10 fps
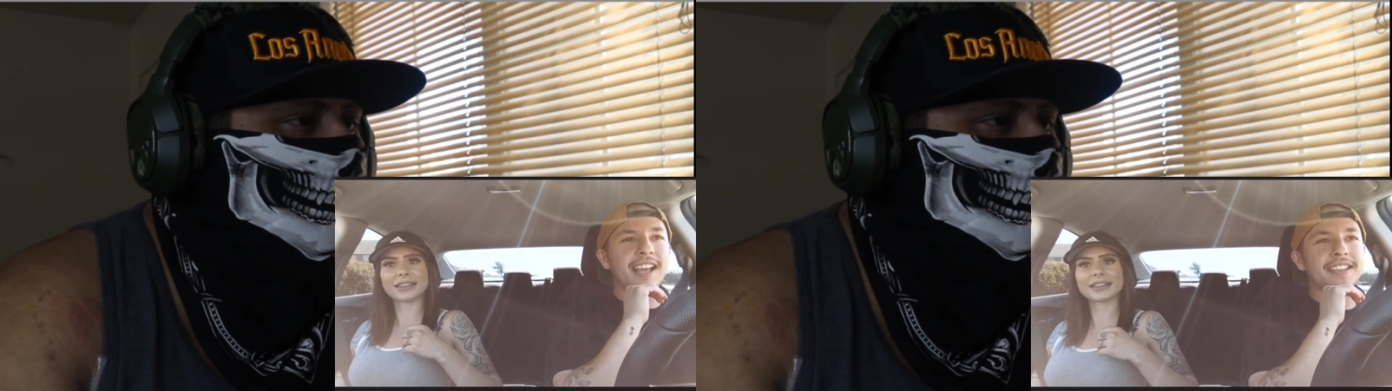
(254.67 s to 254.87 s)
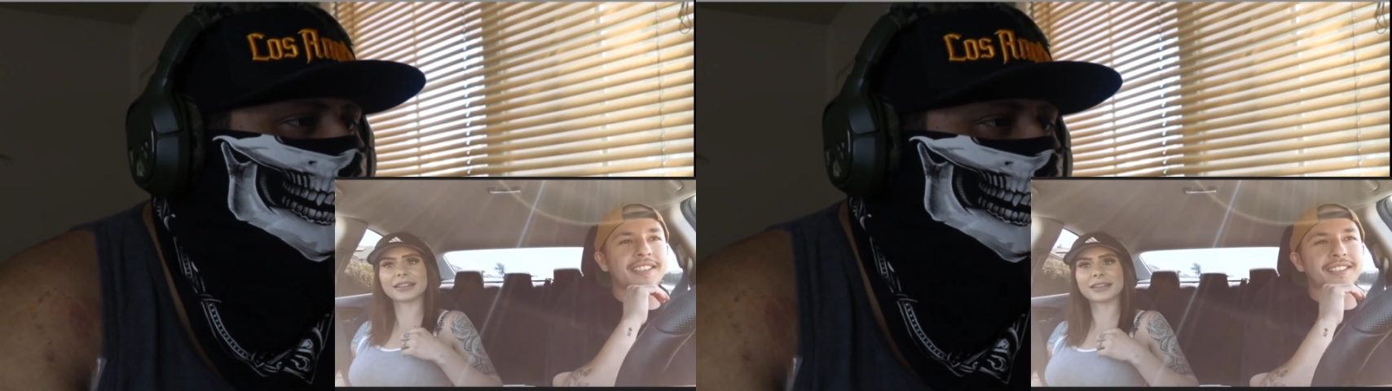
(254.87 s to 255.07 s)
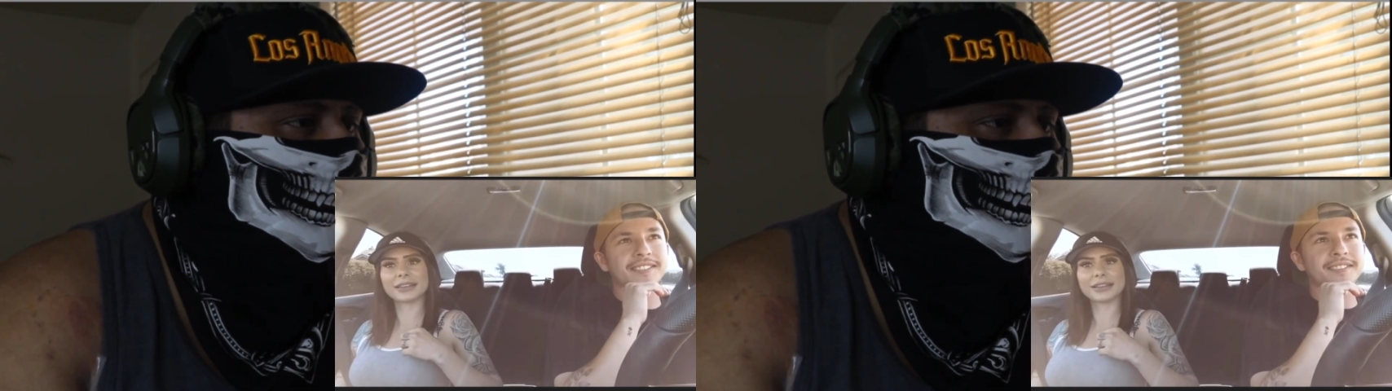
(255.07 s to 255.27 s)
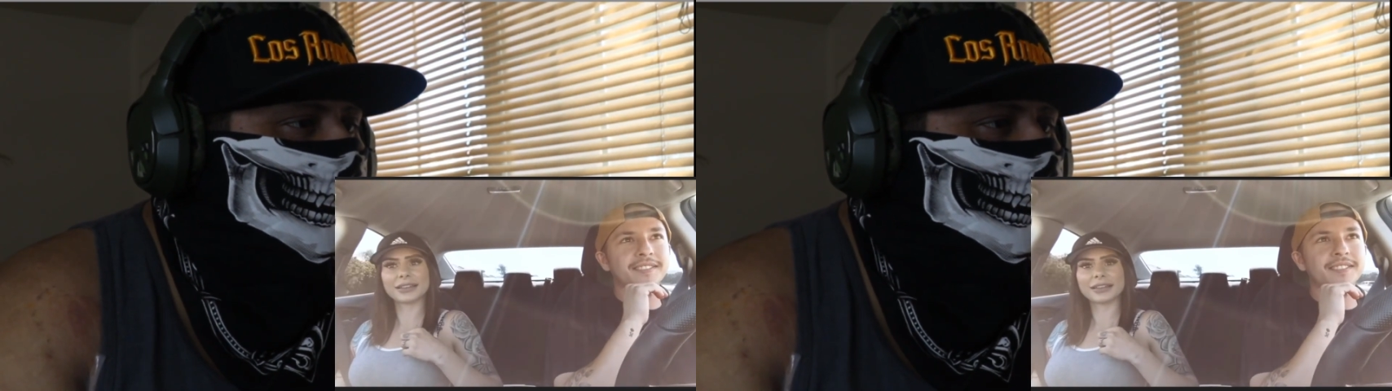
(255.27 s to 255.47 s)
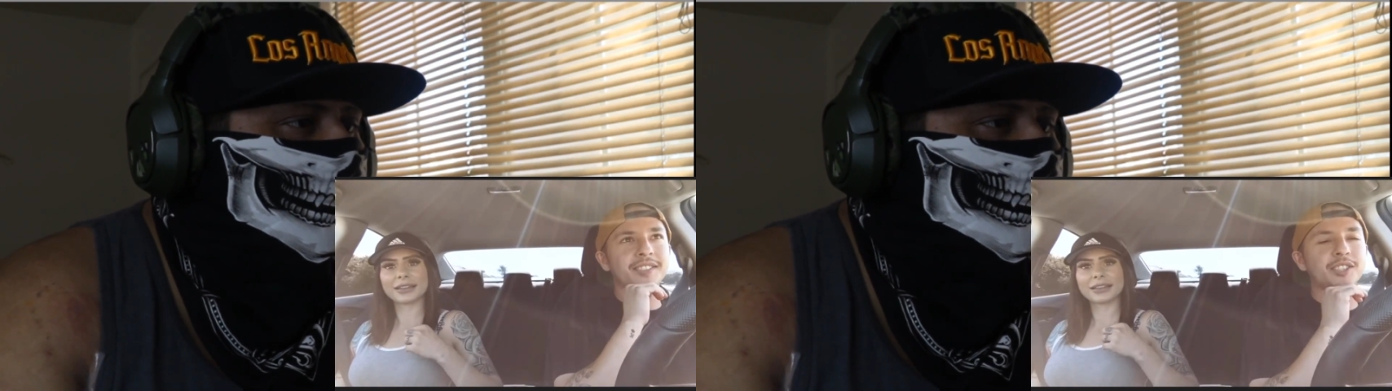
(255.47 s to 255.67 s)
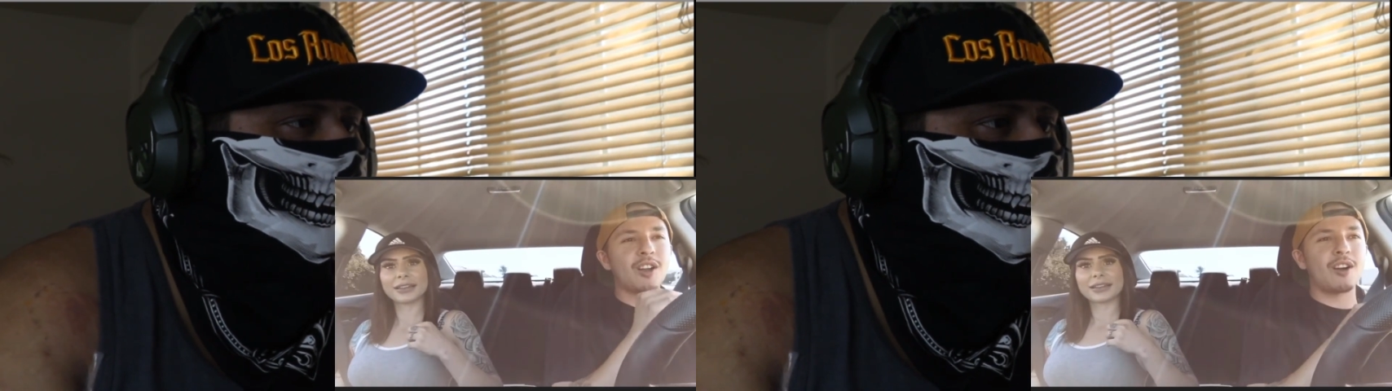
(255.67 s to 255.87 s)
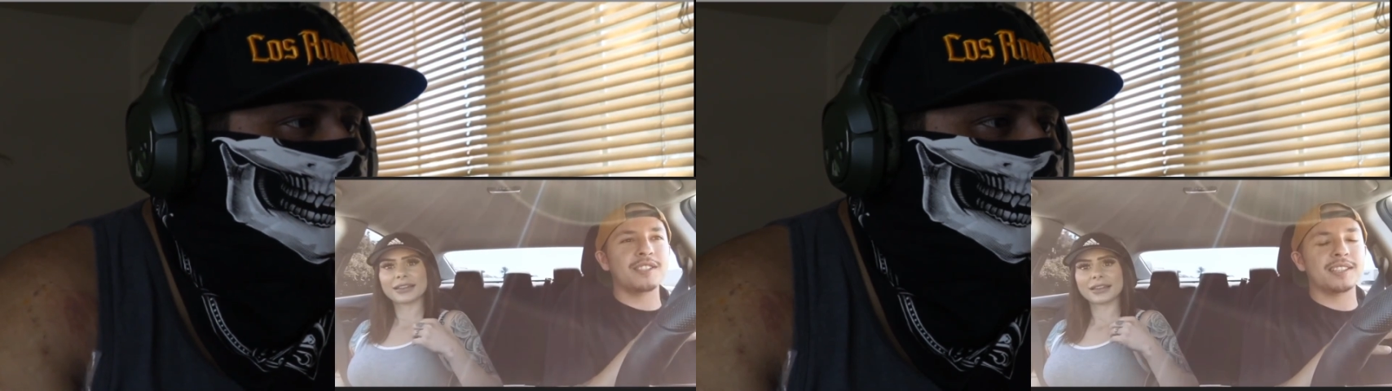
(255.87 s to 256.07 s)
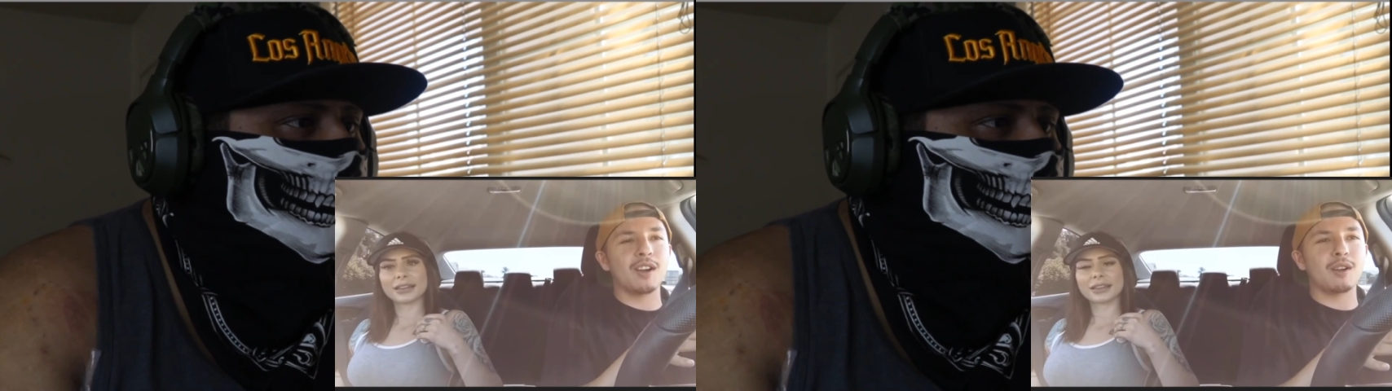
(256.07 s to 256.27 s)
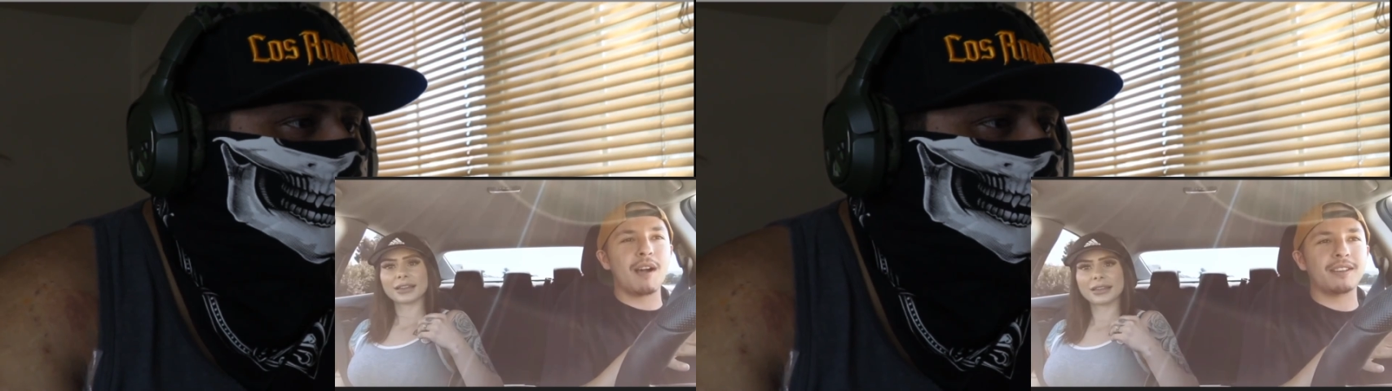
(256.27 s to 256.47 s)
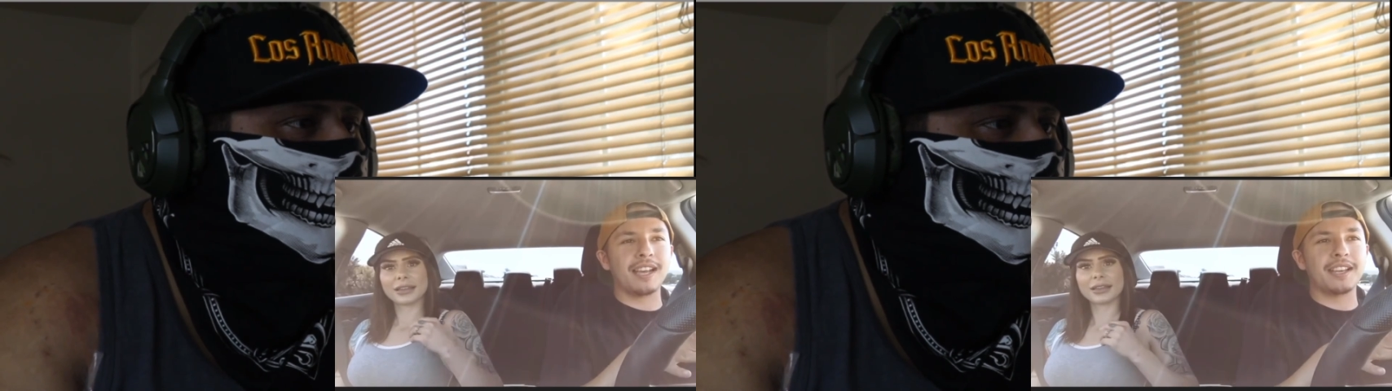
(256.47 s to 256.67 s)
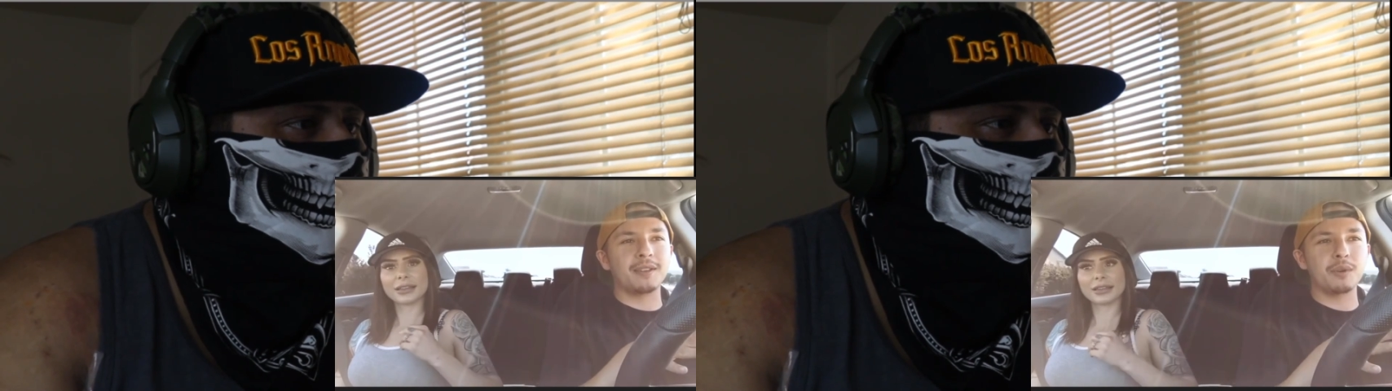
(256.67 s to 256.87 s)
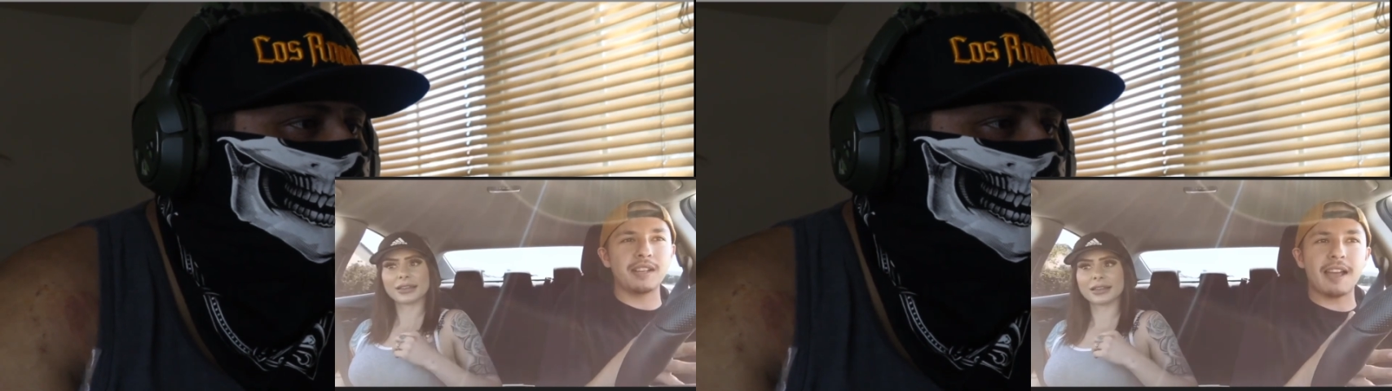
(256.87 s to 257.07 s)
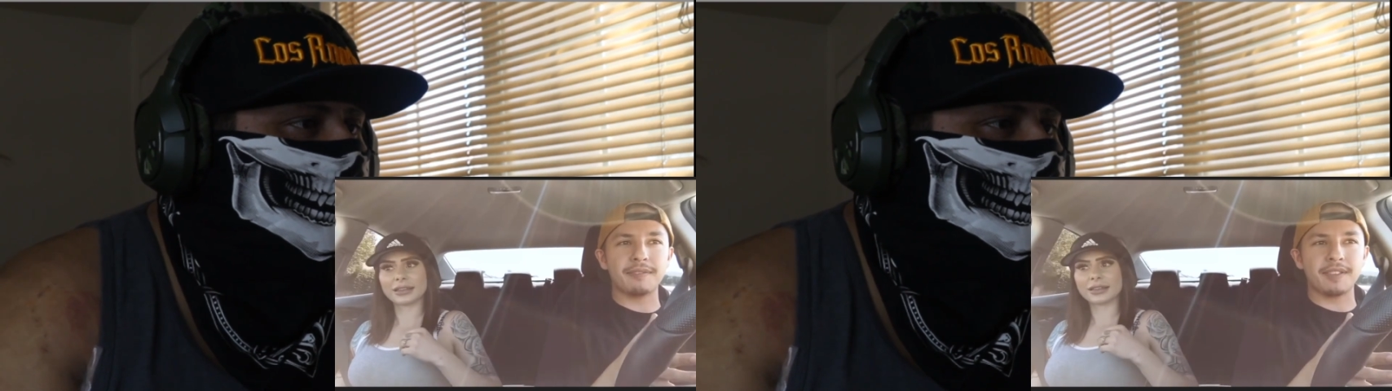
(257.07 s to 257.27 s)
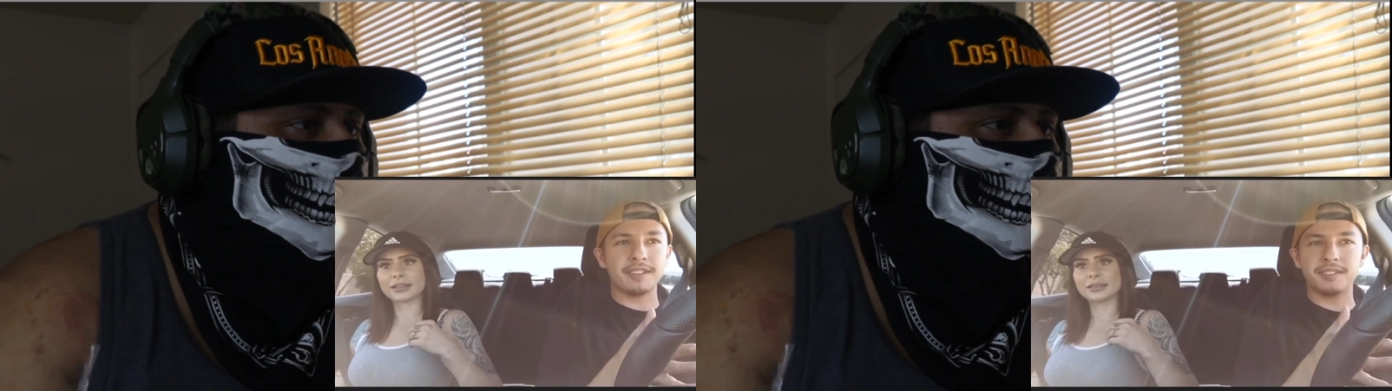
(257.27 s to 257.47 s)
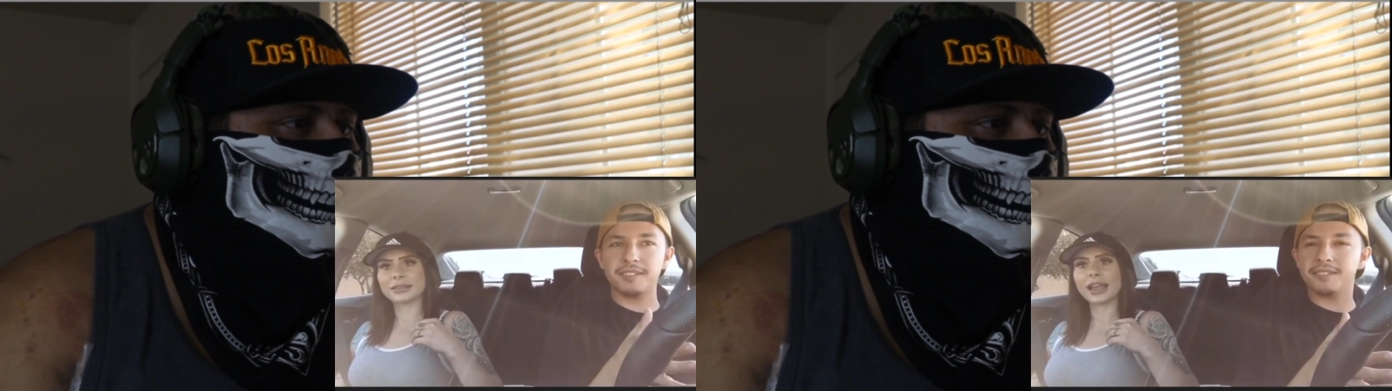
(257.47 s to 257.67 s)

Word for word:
Speaker 1: like songs that talk about, like, real-life things?